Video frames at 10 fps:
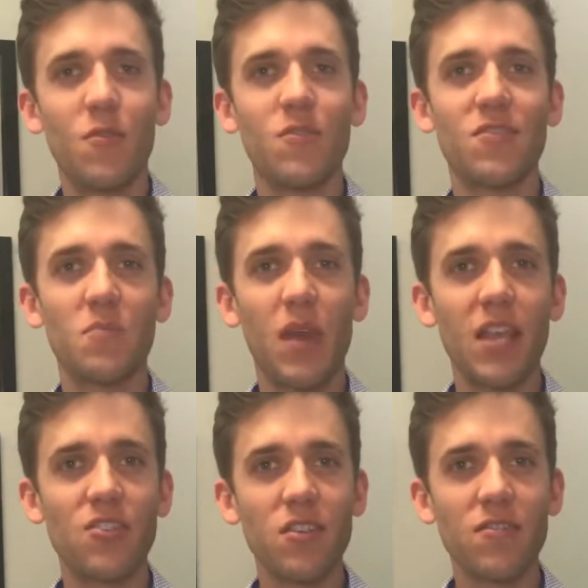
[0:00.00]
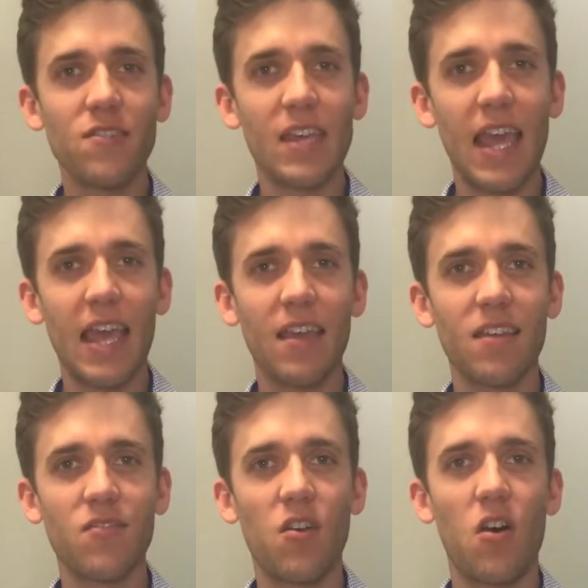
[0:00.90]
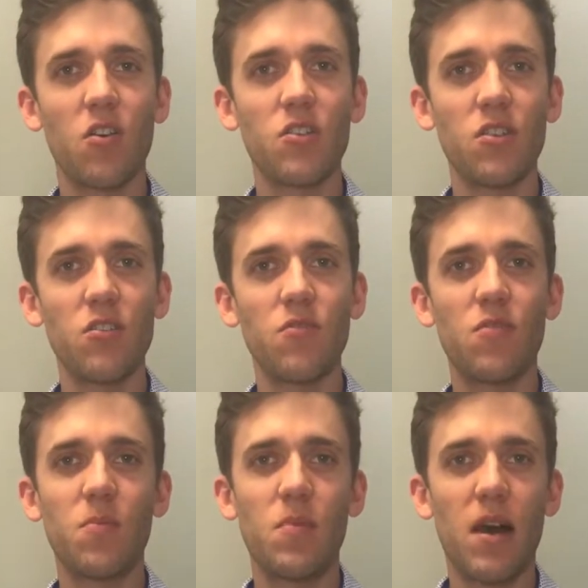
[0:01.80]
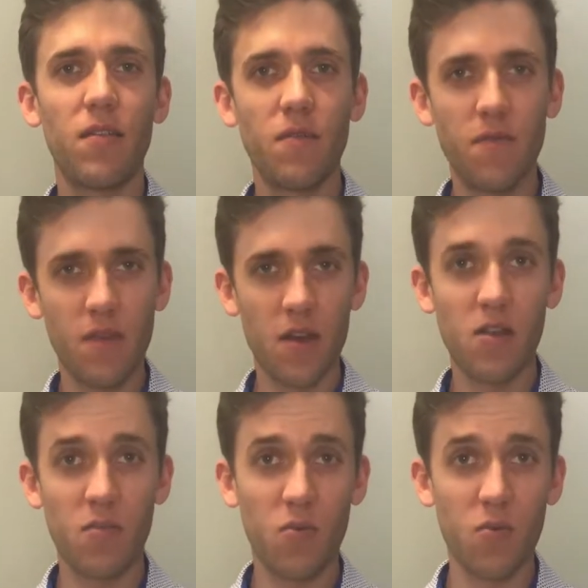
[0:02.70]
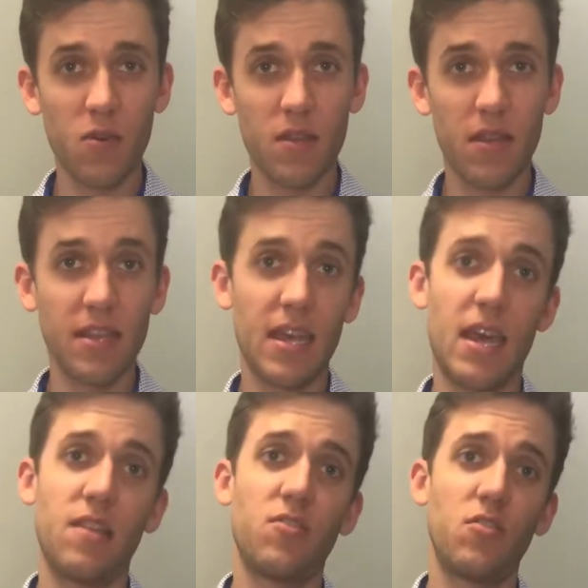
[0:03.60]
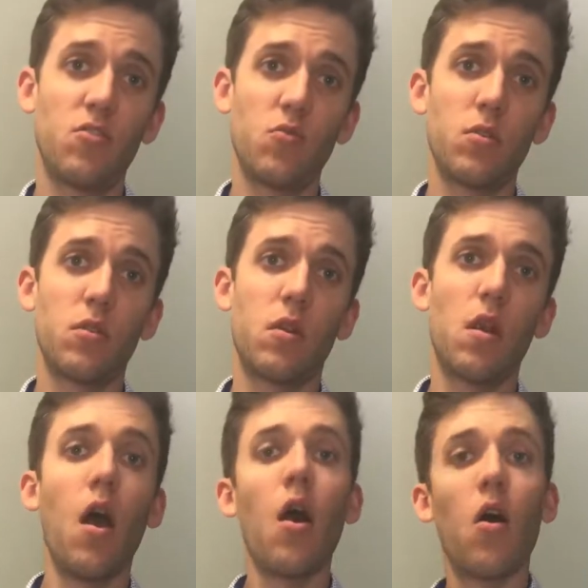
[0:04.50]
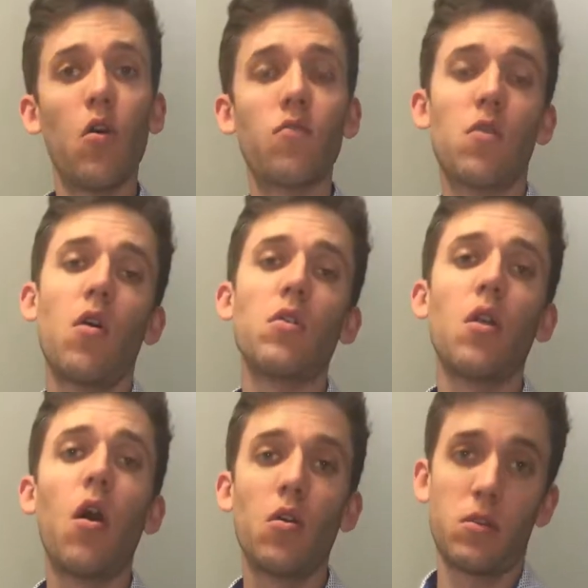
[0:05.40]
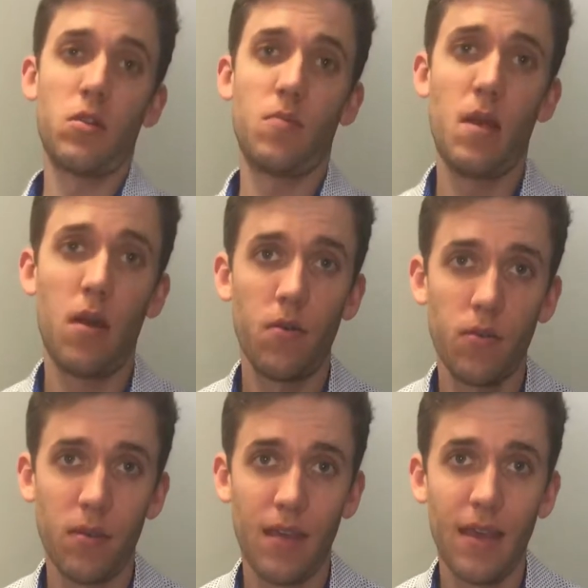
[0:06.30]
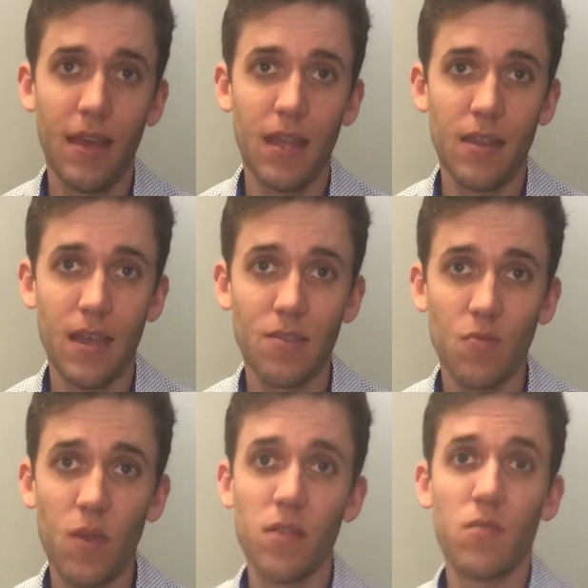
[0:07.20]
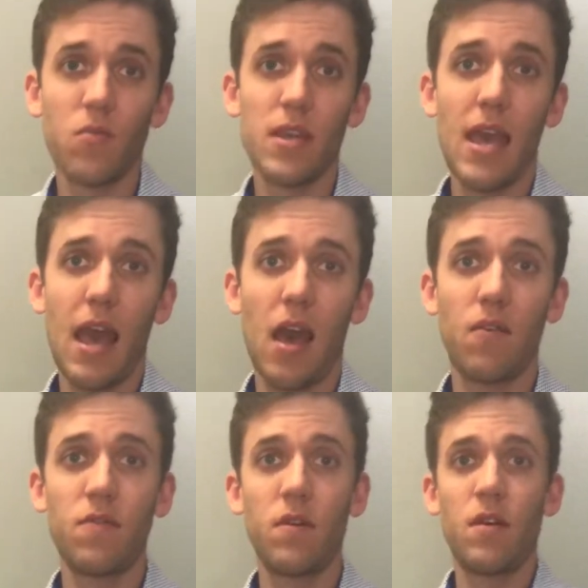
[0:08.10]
with some patients and talk to you about a very important thing that has to do with our overall long-term health. And that's whether we have